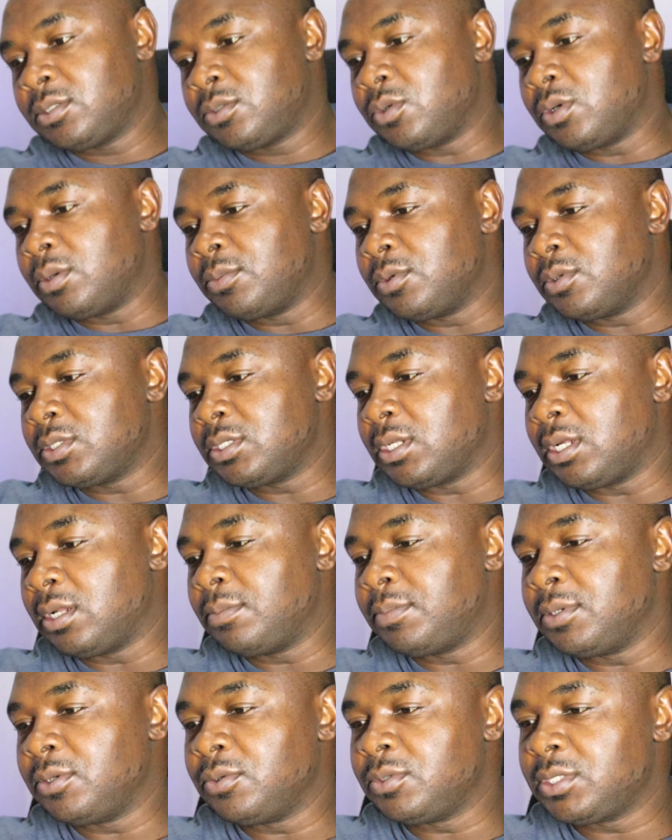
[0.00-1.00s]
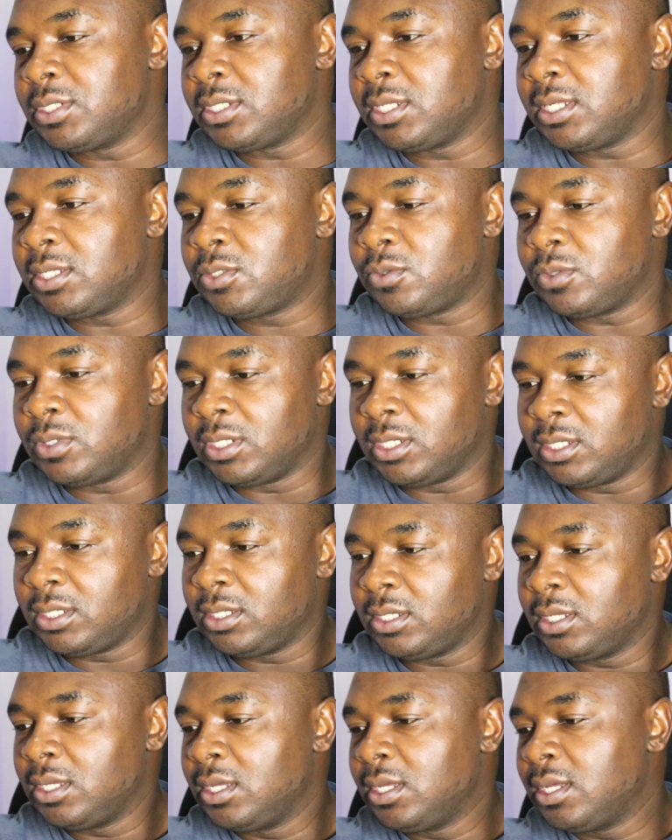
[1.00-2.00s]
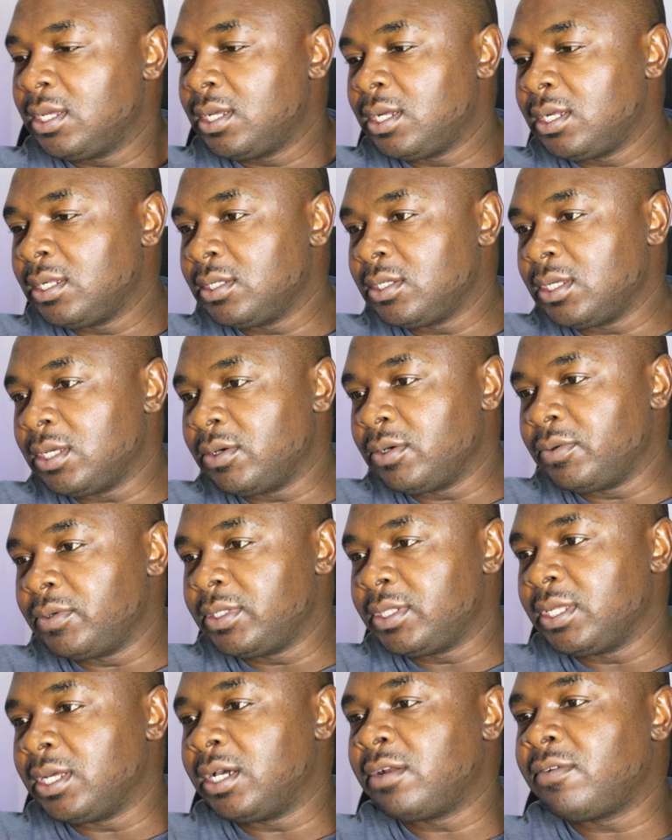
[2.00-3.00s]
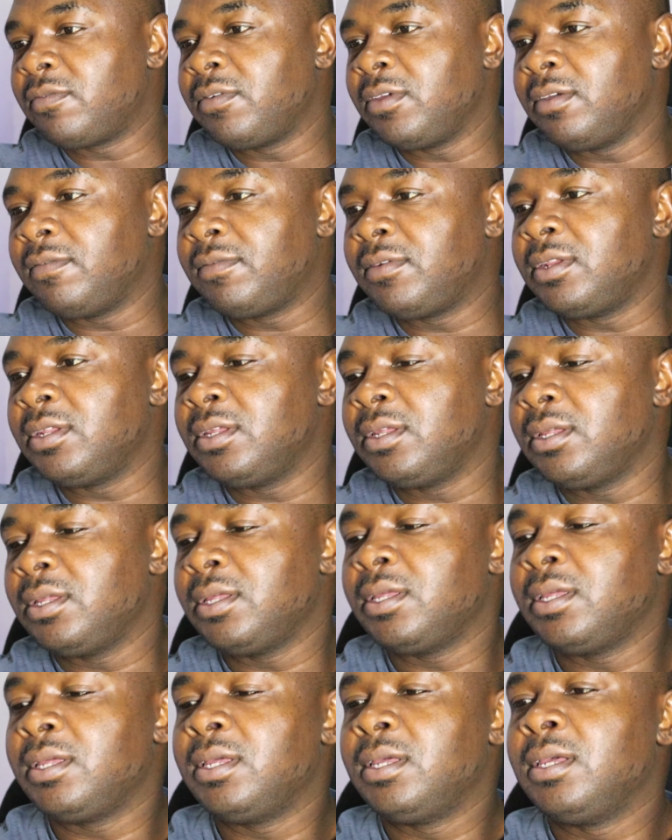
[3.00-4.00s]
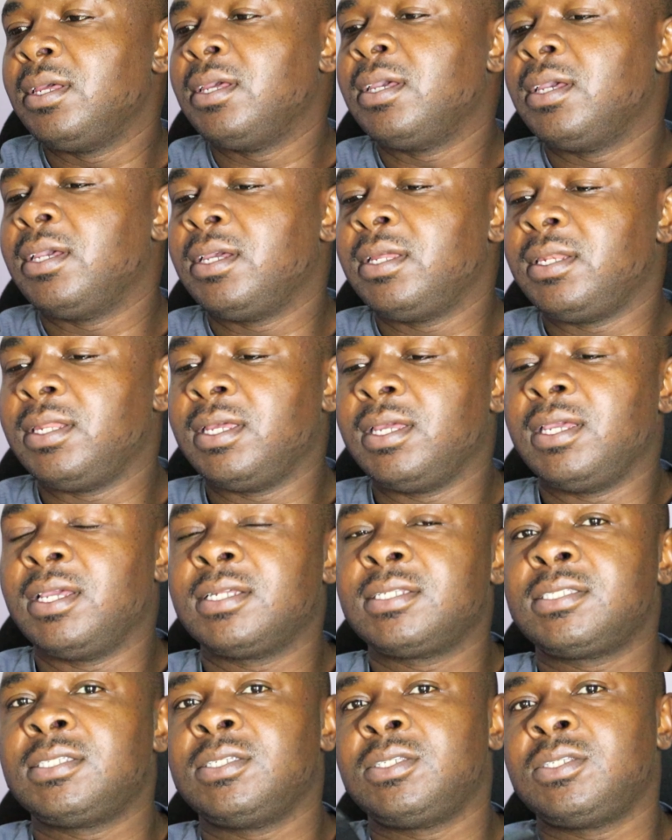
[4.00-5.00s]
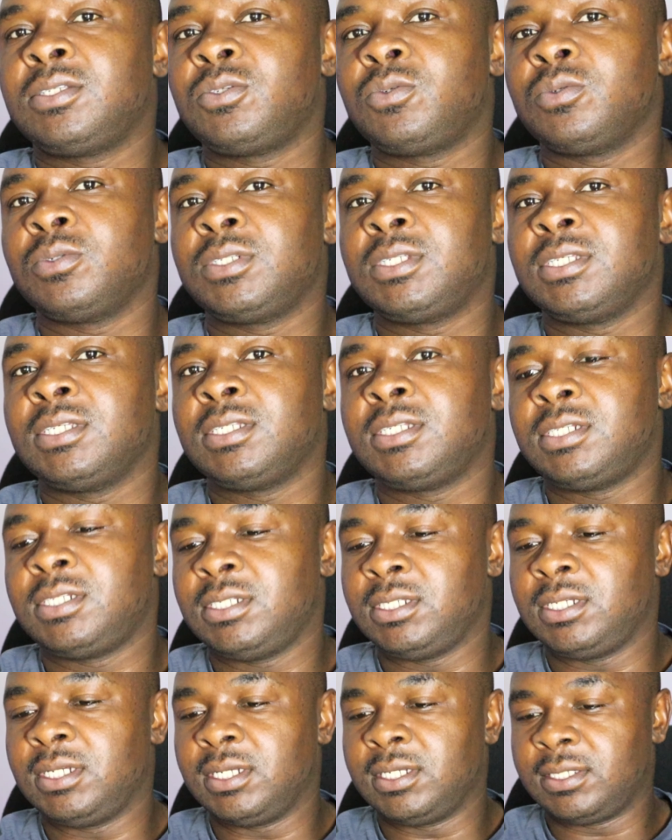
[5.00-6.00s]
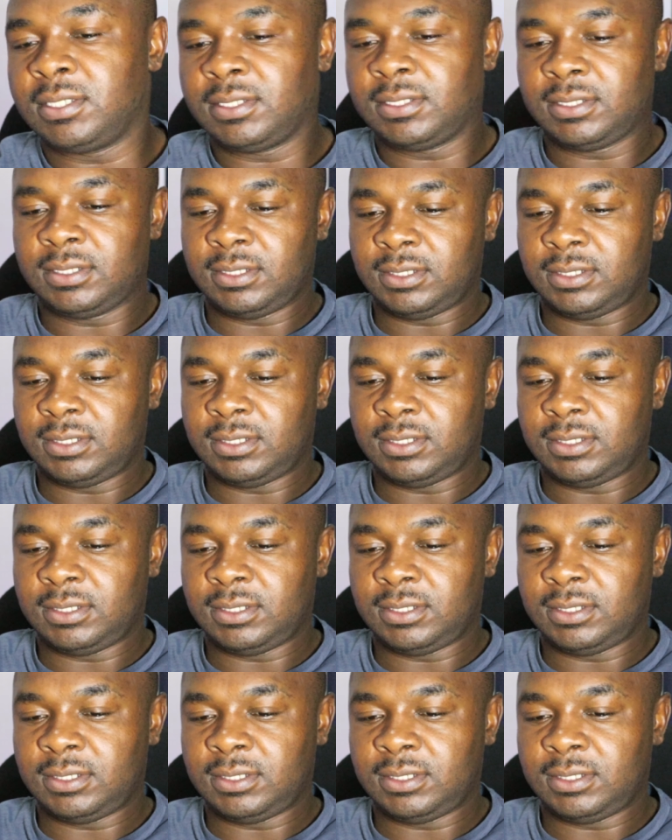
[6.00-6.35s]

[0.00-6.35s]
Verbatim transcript: So I'm using, I'll be using that today with the R50 and the X2T trigger.